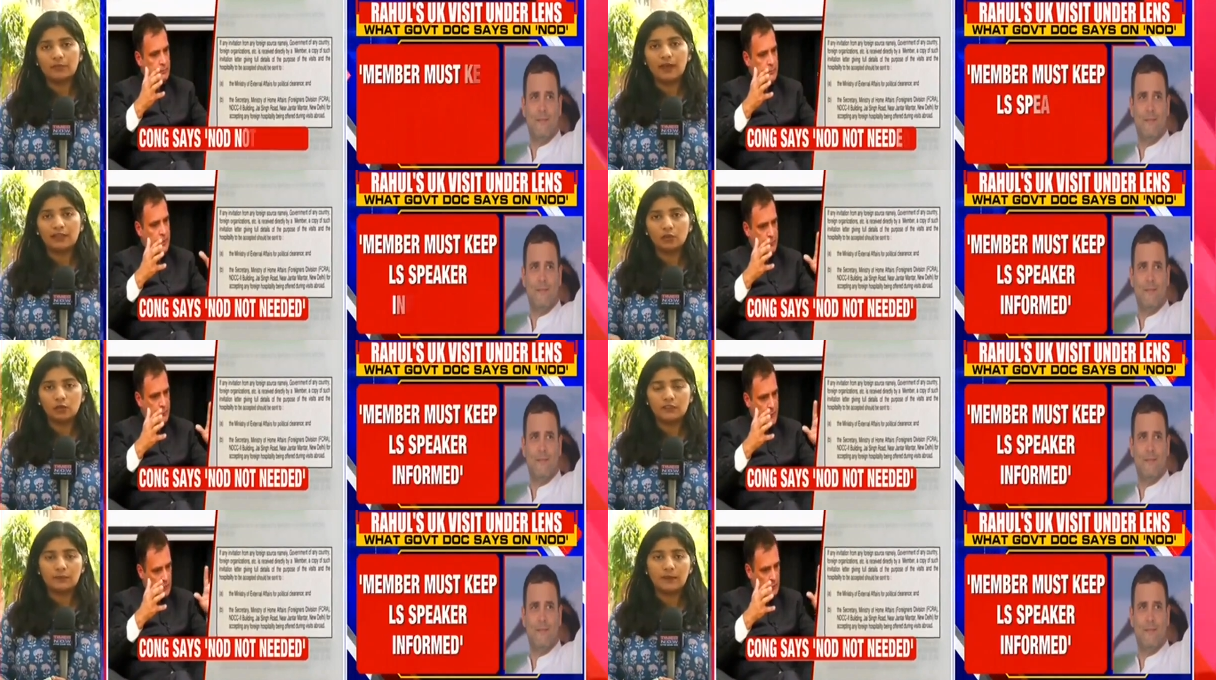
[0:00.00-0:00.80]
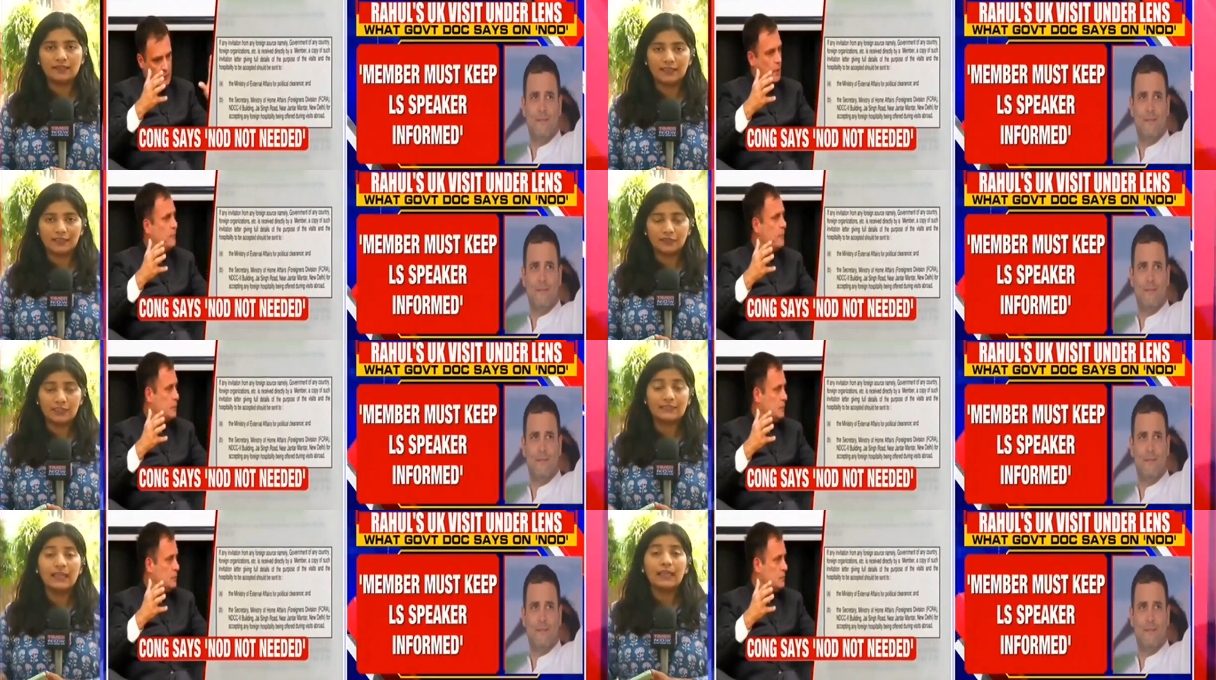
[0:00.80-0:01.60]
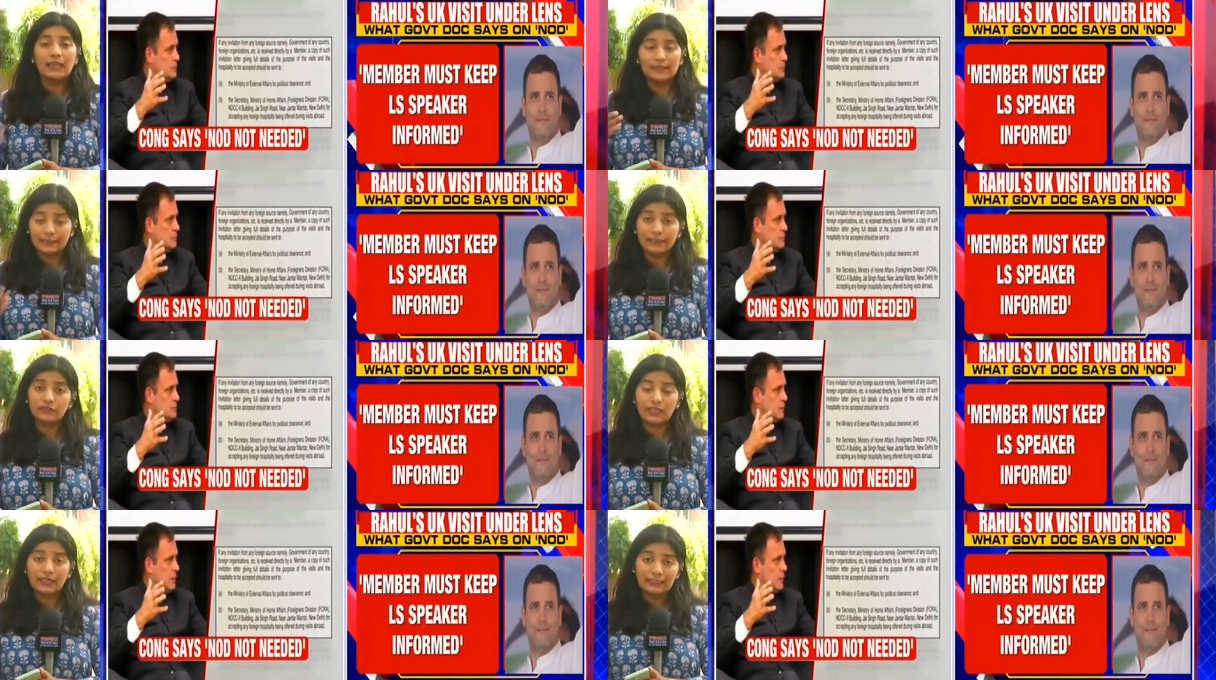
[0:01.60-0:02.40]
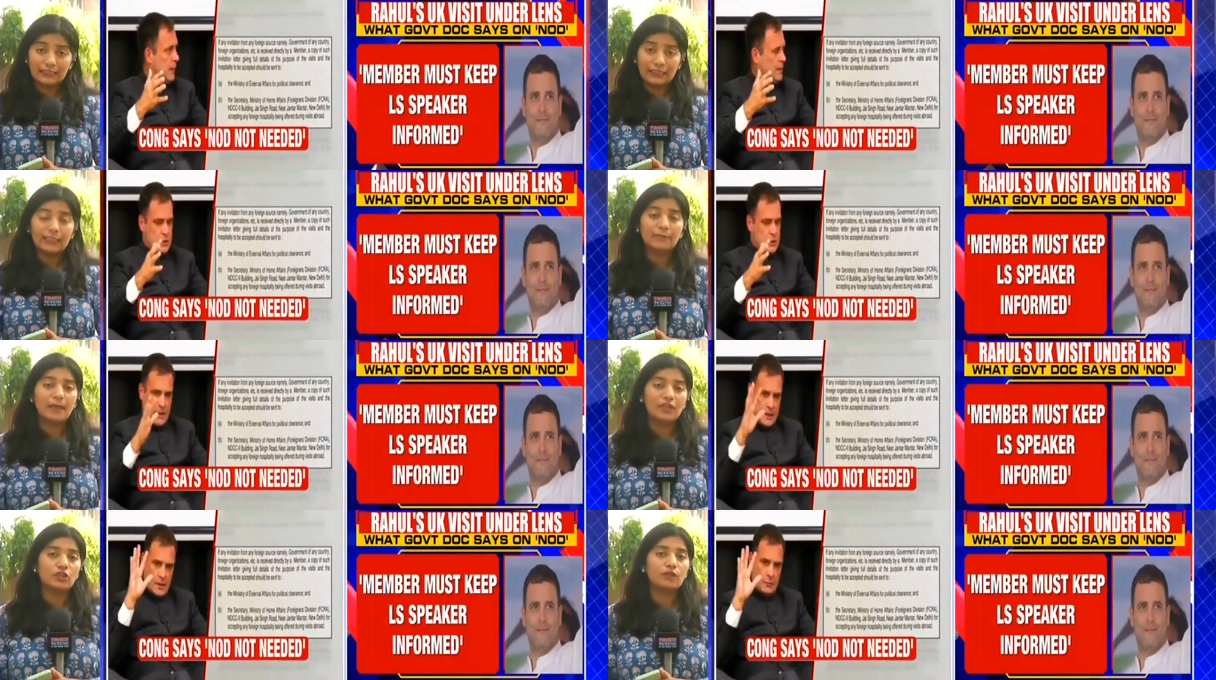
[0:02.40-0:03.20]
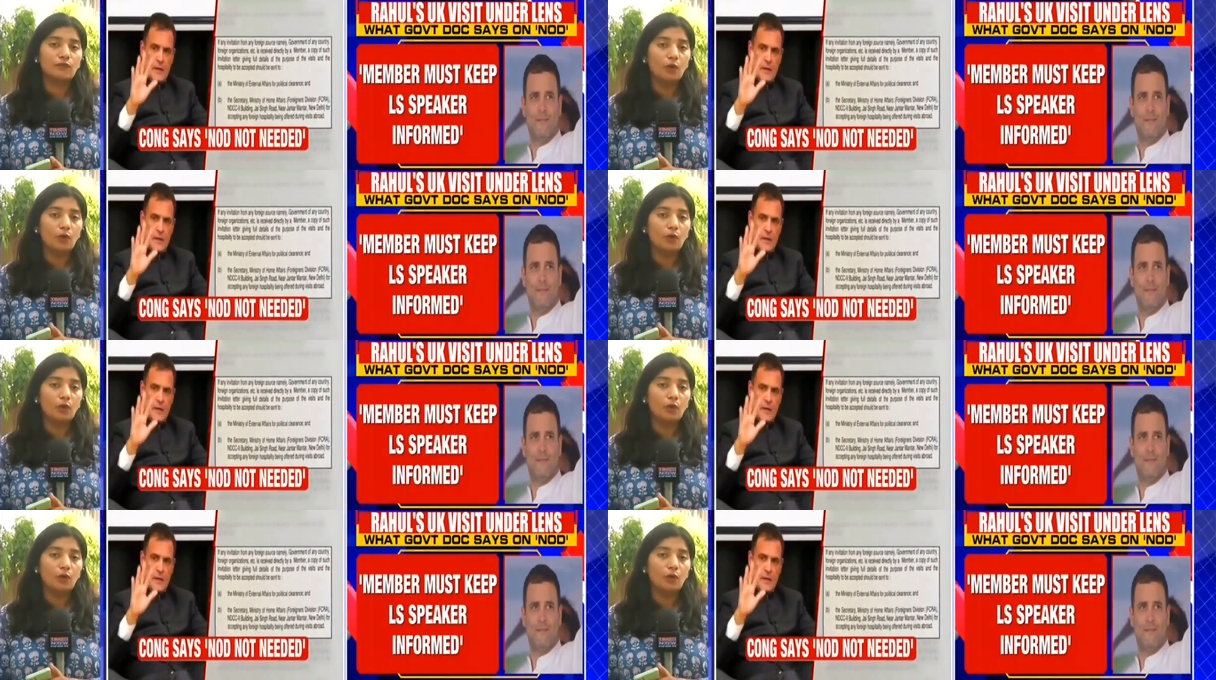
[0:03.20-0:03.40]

Speaker 1: by the Lok Sabha secretaries, uh, secretary, it clearly mentioned four